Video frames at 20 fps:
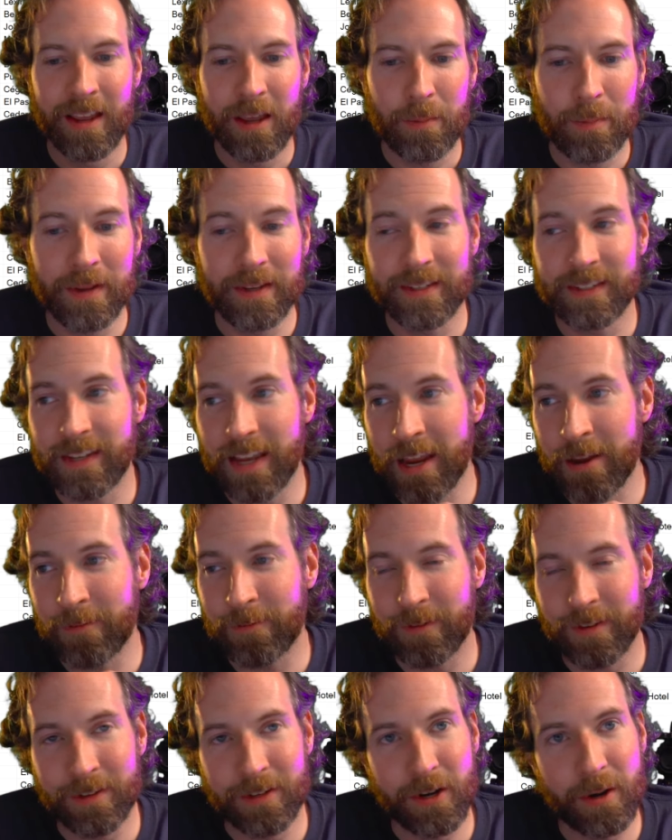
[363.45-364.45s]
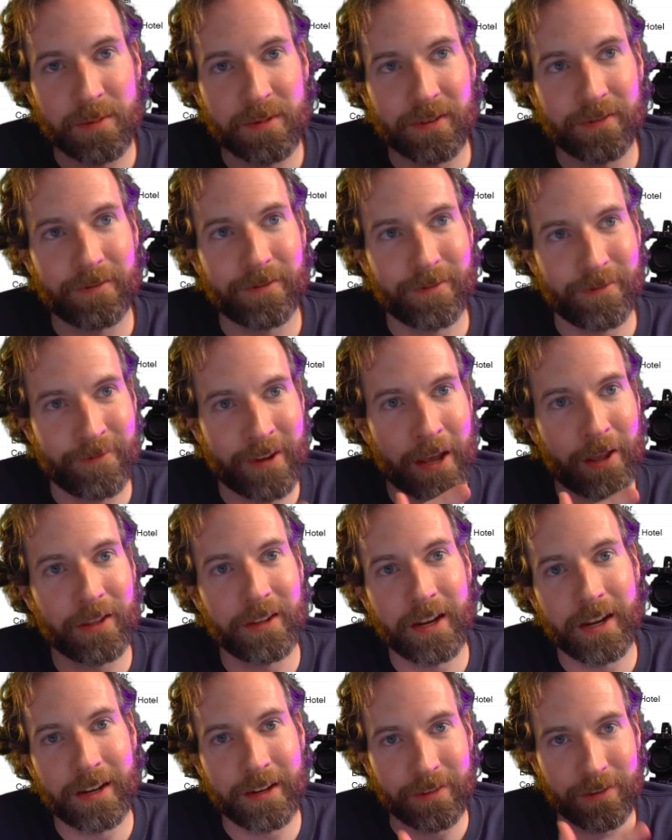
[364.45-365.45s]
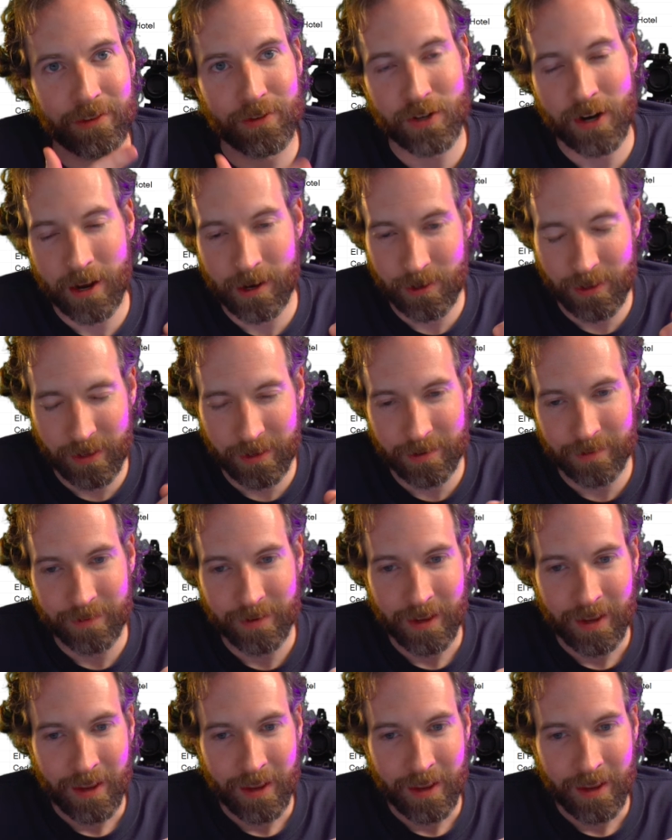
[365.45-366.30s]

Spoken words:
be safe in terms of validating the joggling